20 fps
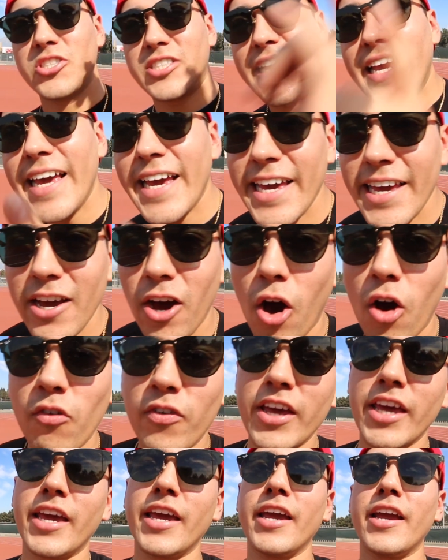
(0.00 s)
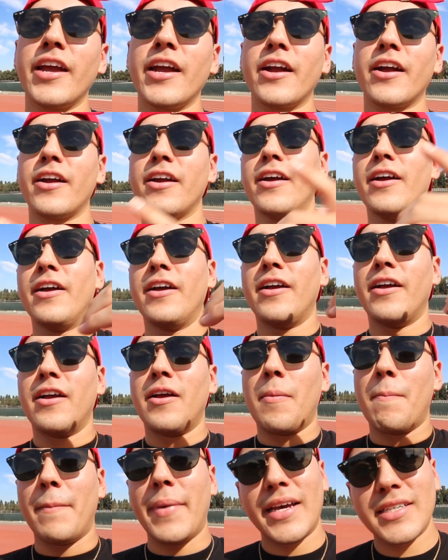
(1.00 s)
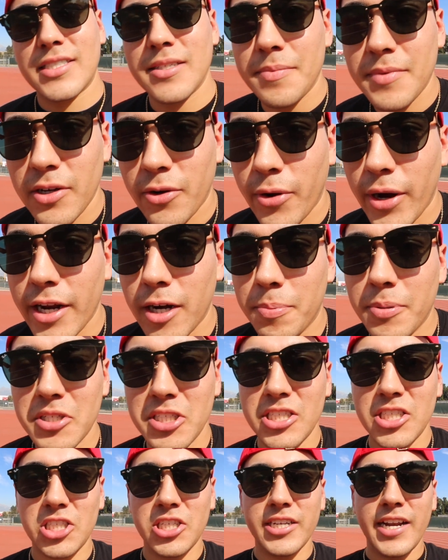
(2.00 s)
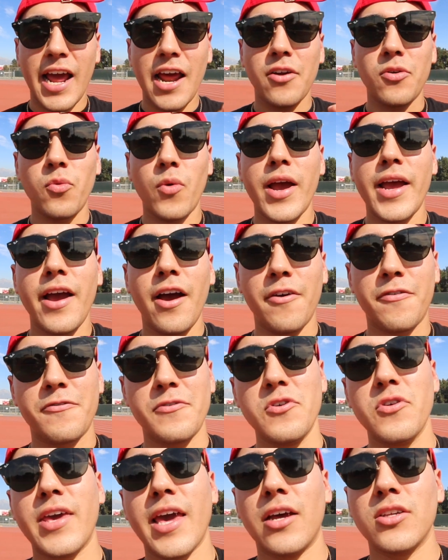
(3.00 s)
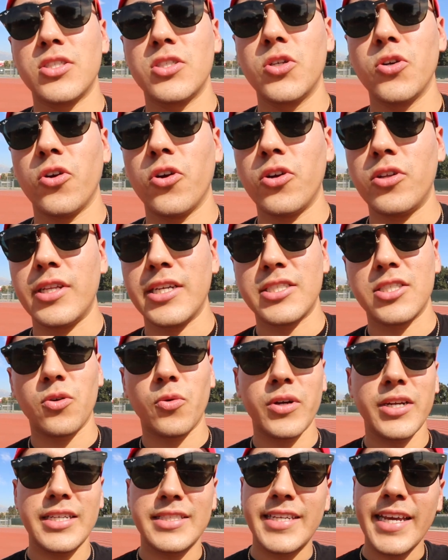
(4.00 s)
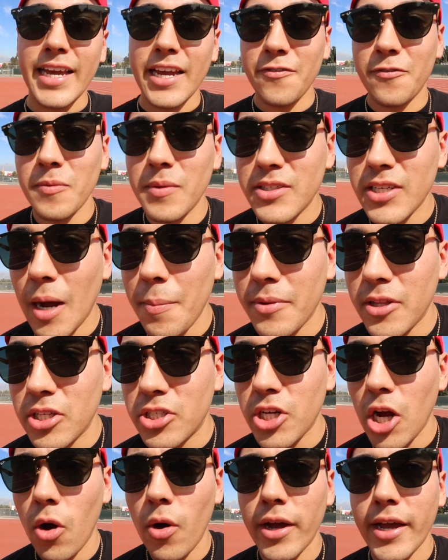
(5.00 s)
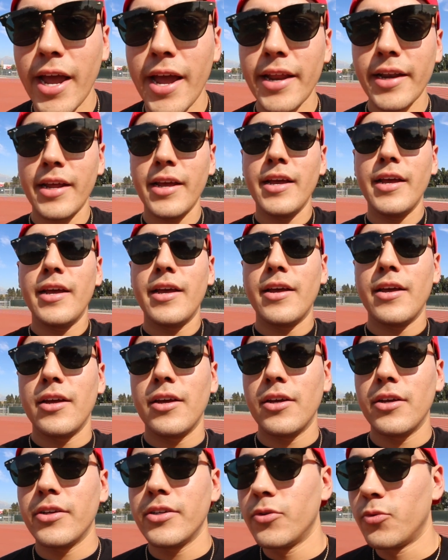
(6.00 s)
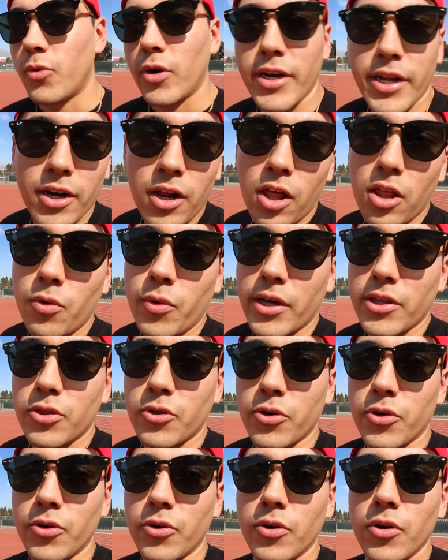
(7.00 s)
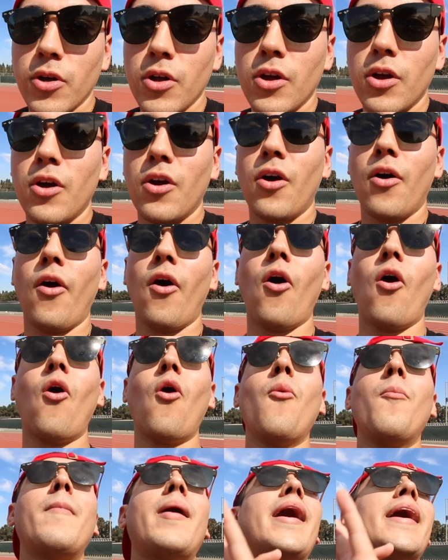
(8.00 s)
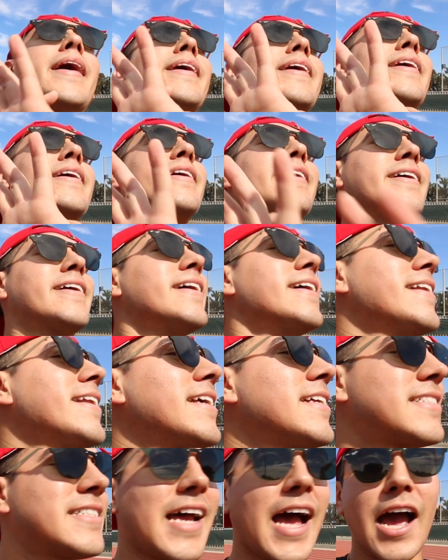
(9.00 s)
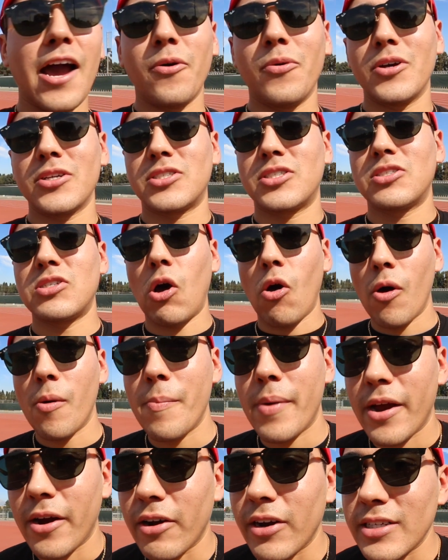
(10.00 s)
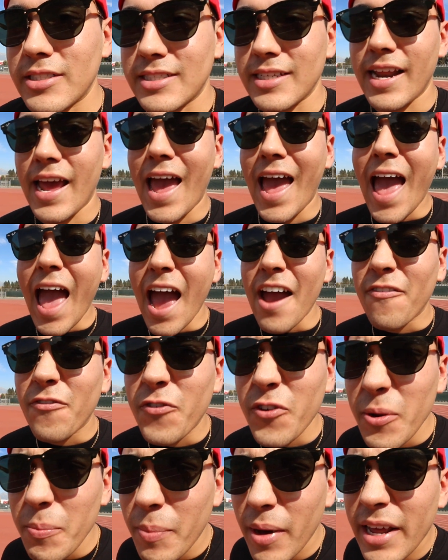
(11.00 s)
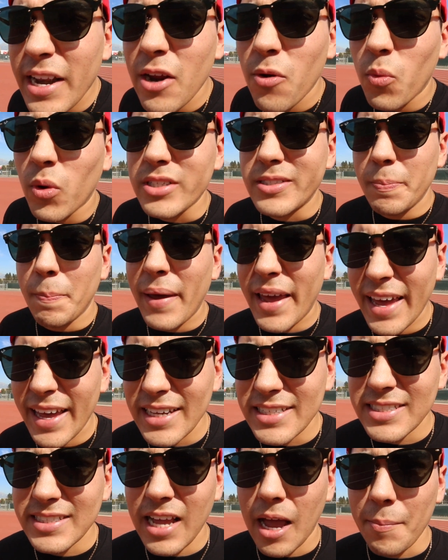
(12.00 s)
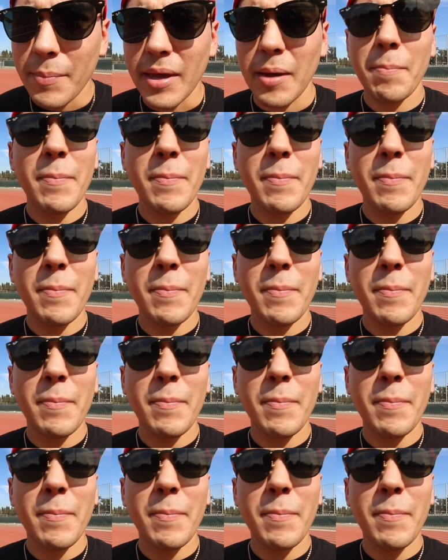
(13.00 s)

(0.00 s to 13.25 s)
T over here messed up the cradle position and went a few counts too early. So we're gonna take it from the top of the show again, run it all the way through. Oh my goodness, I was so embarrassed and everybody was pissed at me.